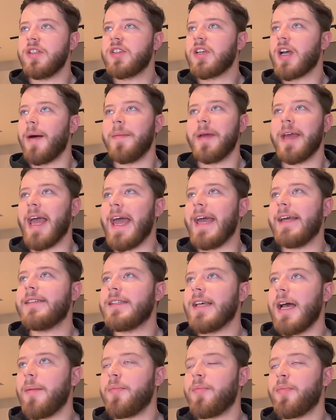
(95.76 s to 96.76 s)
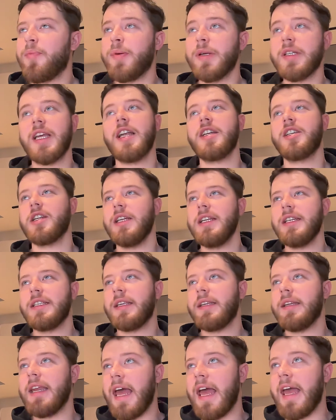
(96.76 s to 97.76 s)
coming ASAP, potentially
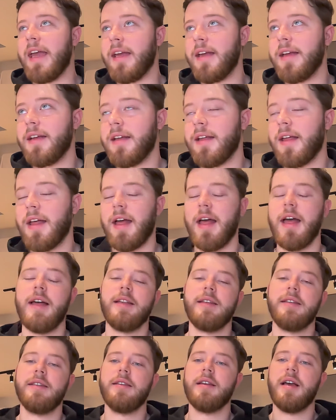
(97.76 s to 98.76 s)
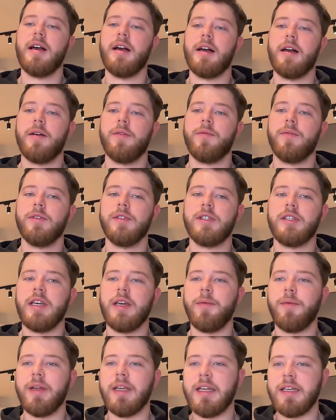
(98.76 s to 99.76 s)
today. And we'll
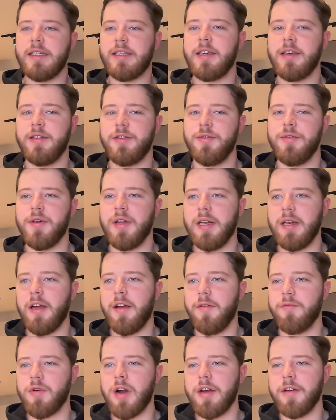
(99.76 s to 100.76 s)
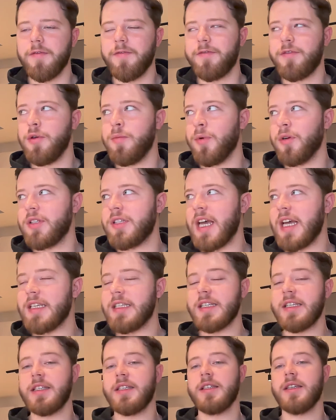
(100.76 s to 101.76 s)
see. We need to run a few more
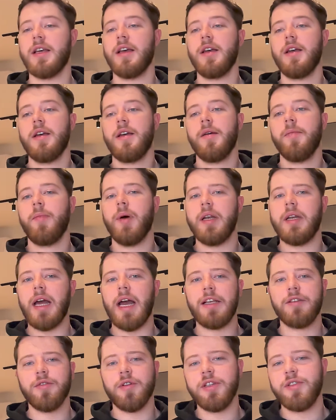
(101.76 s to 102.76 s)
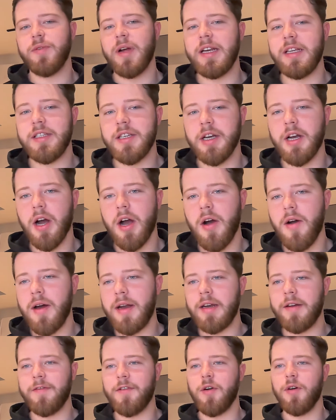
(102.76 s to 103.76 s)
tests, but Android's ready to go.
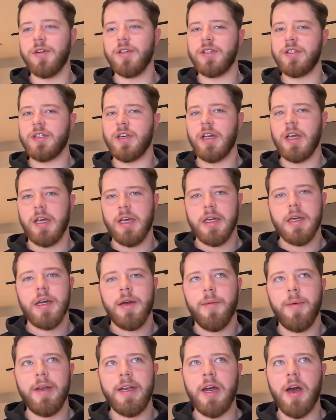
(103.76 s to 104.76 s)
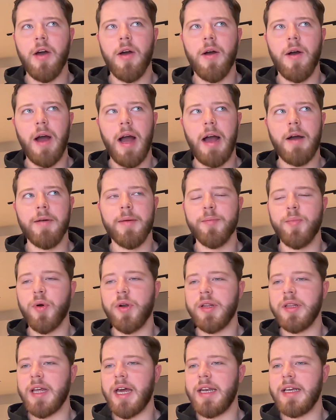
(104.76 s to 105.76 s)
And of course, we know how
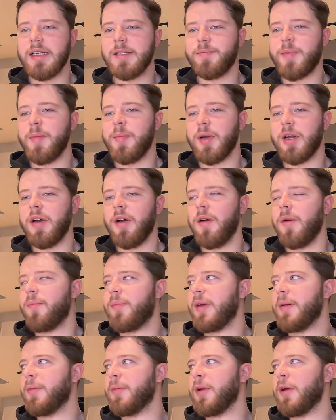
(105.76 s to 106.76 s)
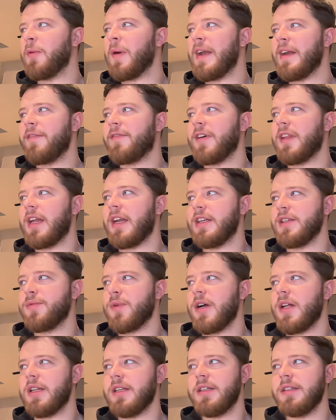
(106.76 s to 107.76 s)
important that is. People are waiting for that as
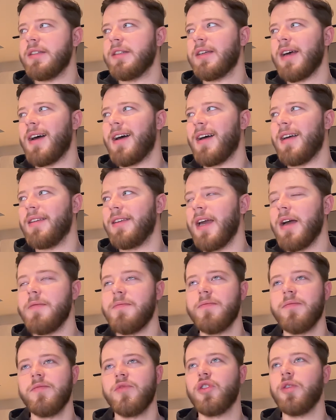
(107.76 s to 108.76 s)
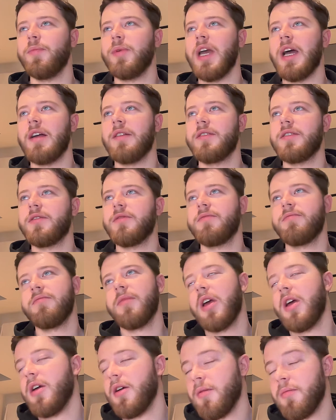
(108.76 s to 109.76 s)
well. And should be out
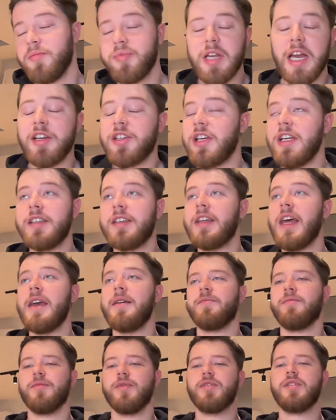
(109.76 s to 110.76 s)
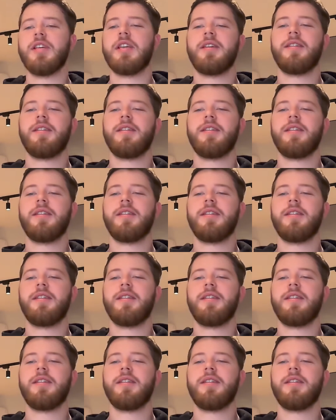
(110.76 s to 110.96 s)
potentially today. We'll see.